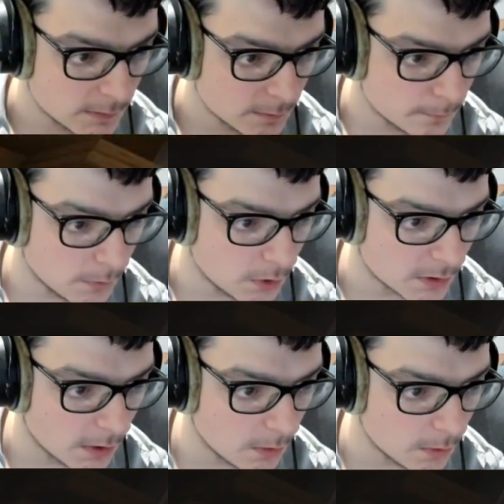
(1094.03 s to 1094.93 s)
more
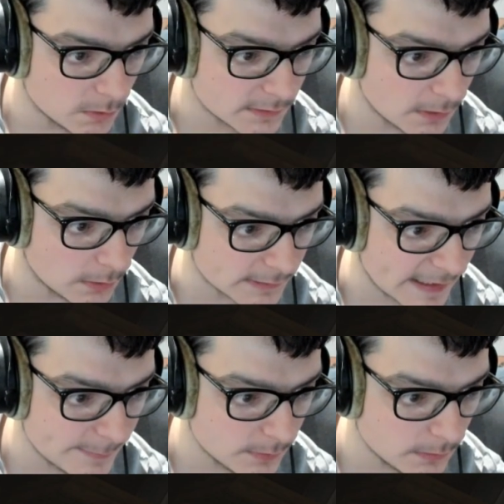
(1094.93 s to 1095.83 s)
gold, golden
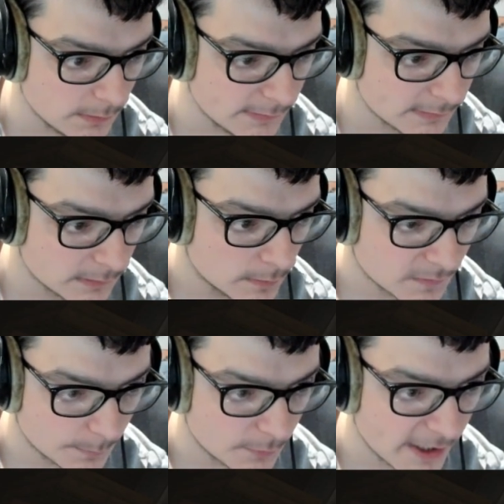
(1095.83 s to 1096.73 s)
apples,
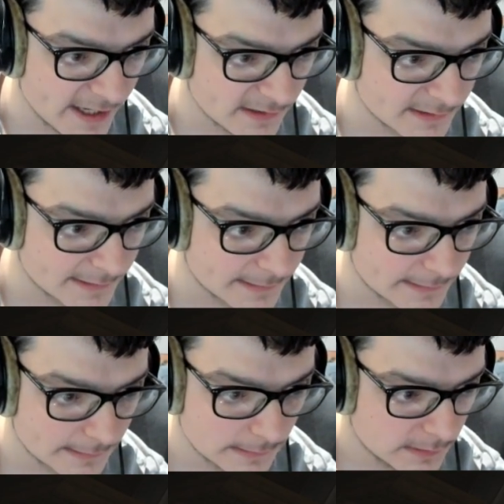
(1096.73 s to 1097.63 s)
some
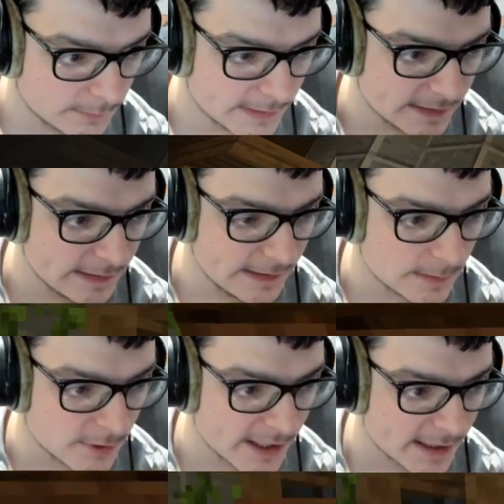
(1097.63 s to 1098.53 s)
bricks. Don't really need
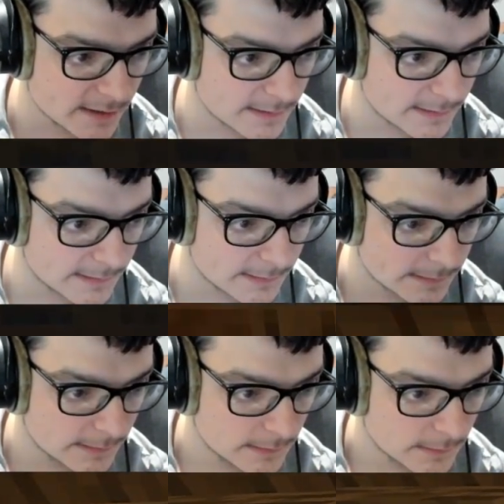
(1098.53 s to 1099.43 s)
the bricks.